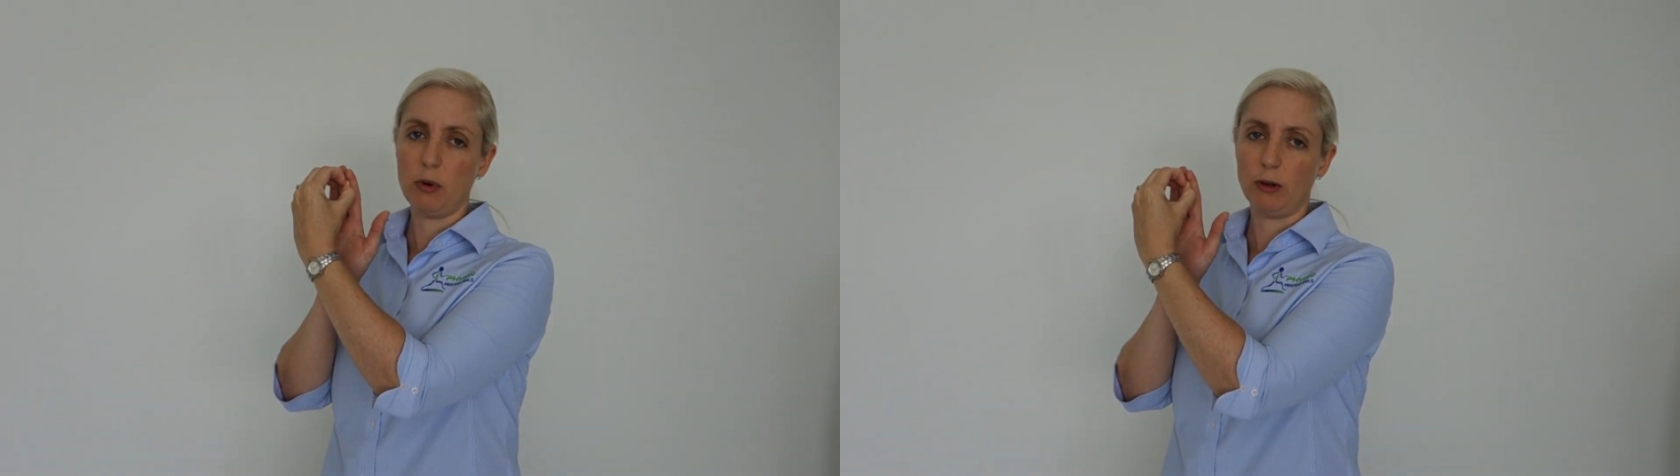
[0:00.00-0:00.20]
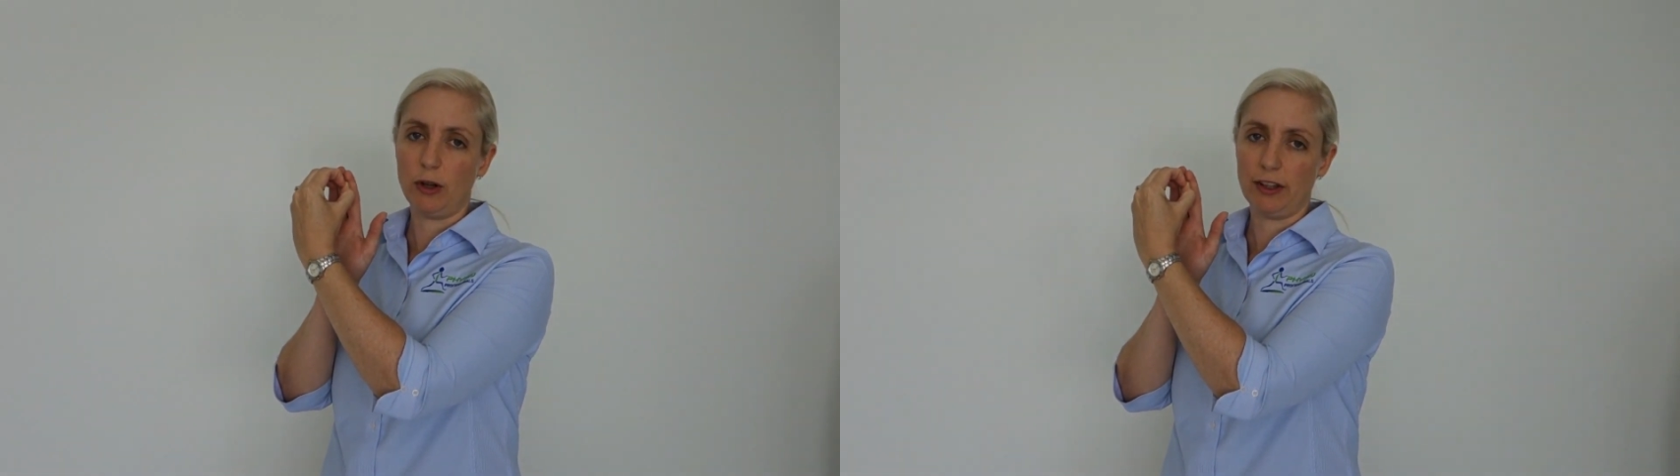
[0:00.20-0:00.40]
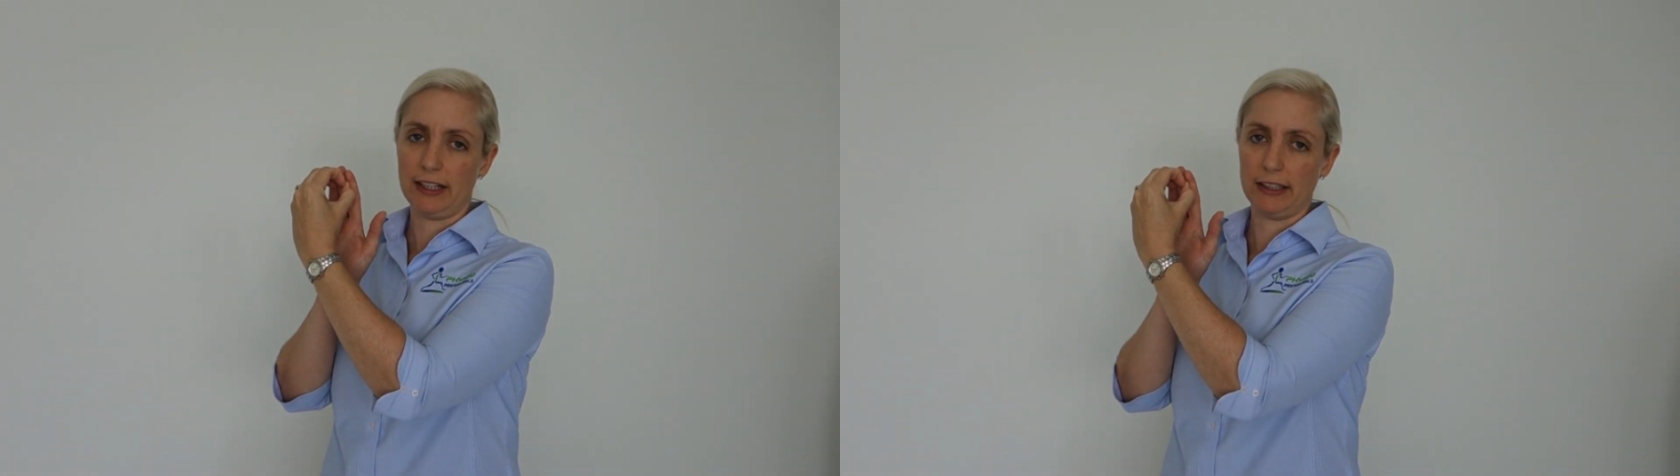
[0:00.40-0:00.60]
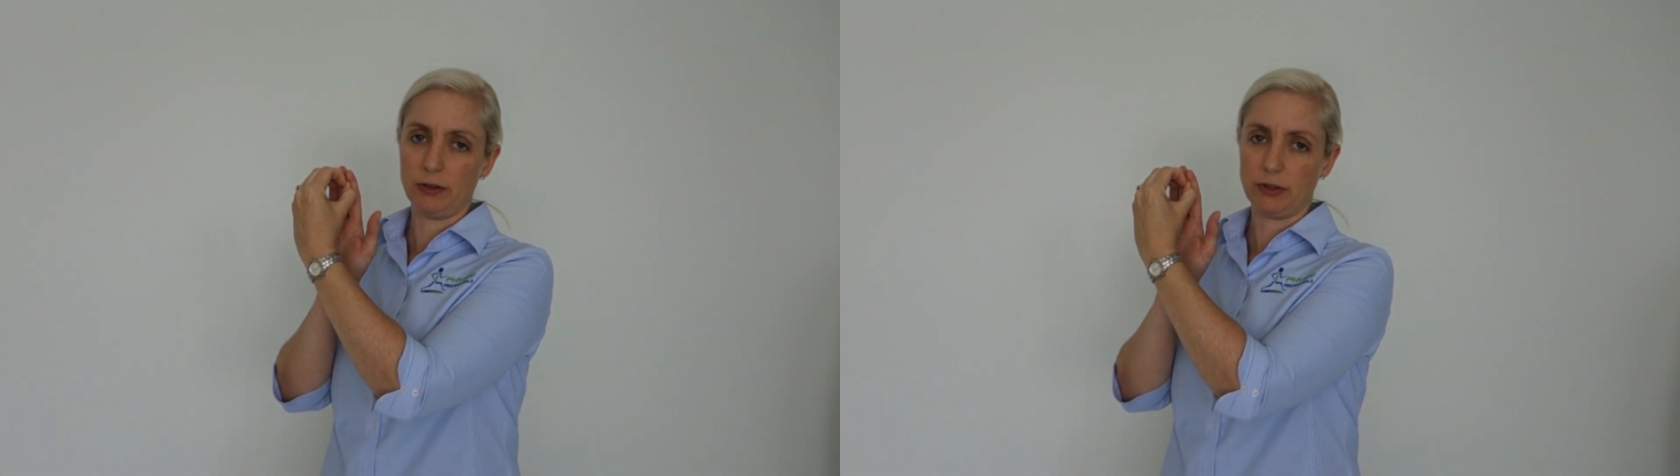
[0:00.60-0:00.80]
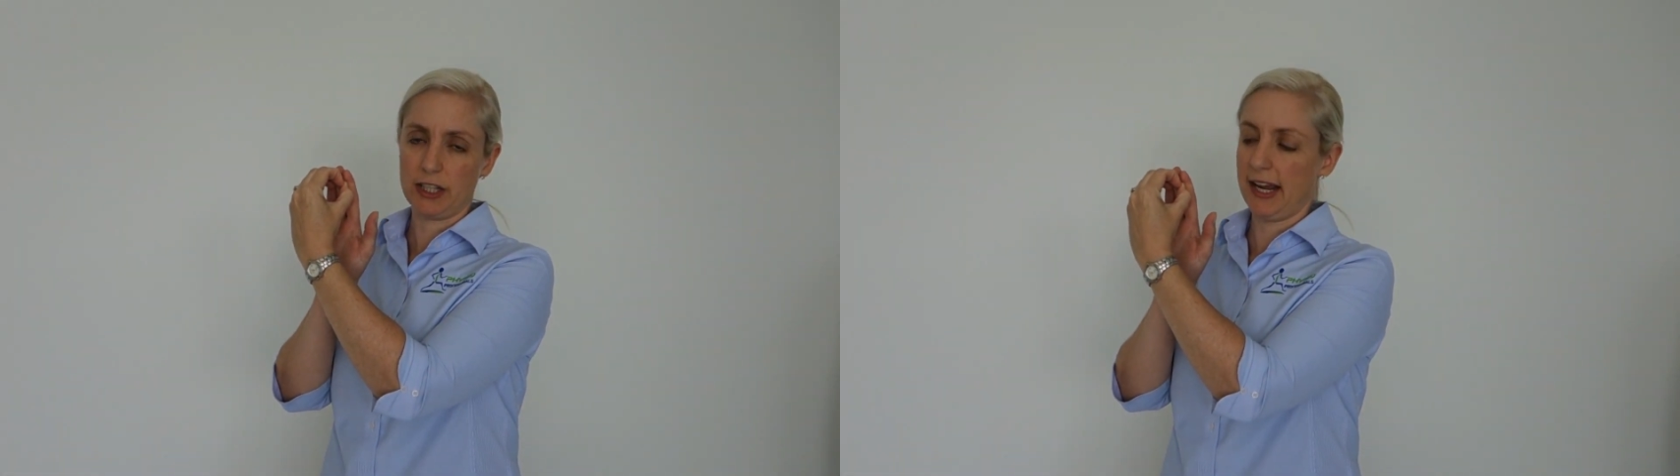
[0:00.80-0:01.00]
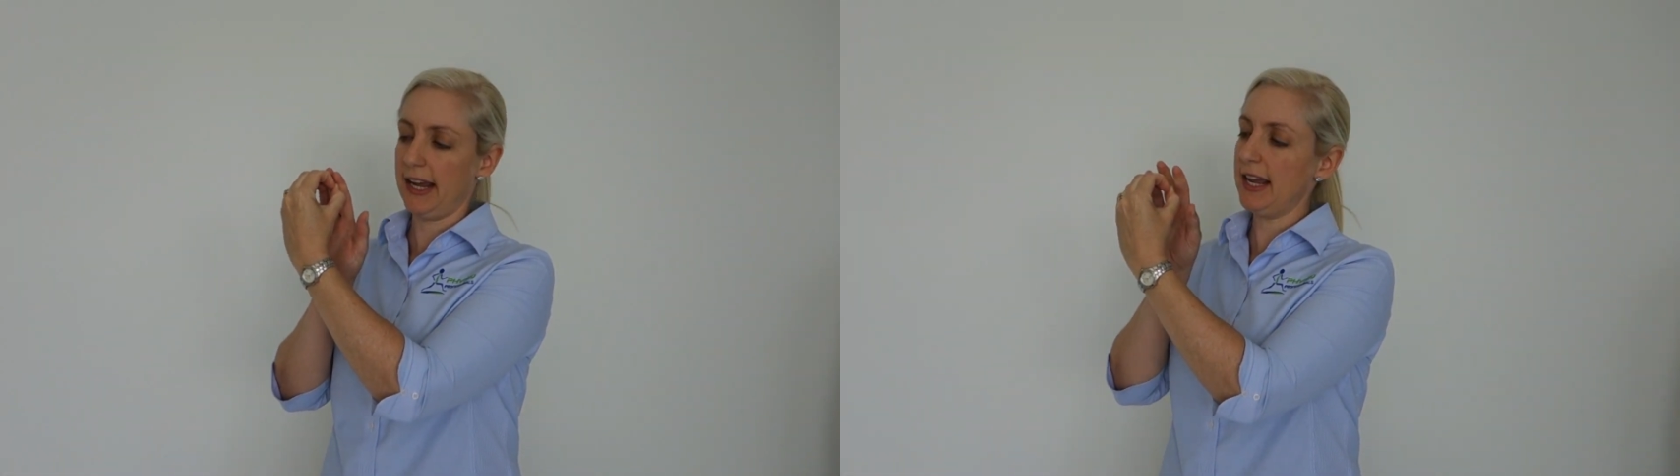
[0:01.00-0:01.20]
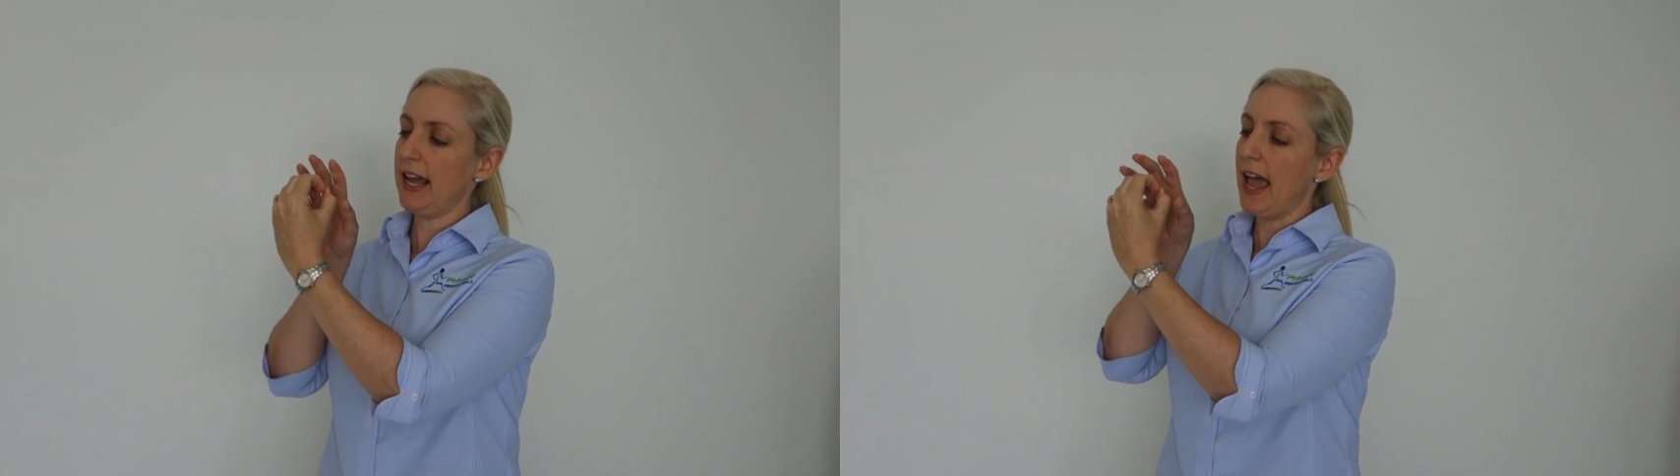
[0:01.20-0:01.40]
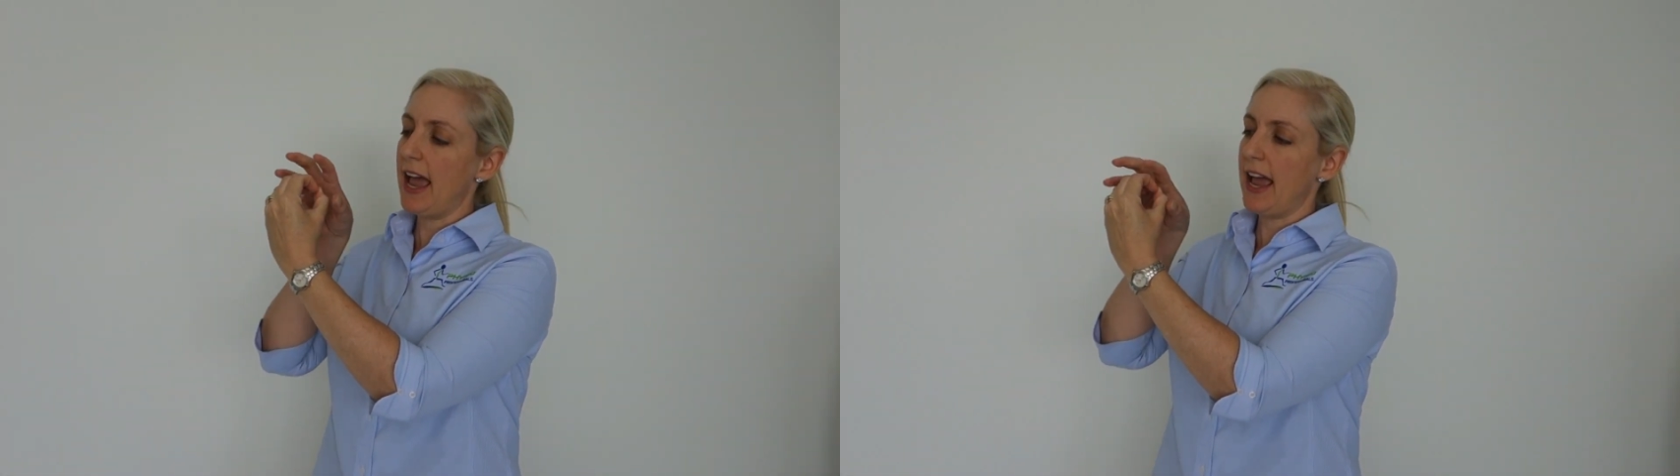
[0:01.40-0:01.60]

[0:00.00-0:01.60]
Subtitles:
ball on a little tee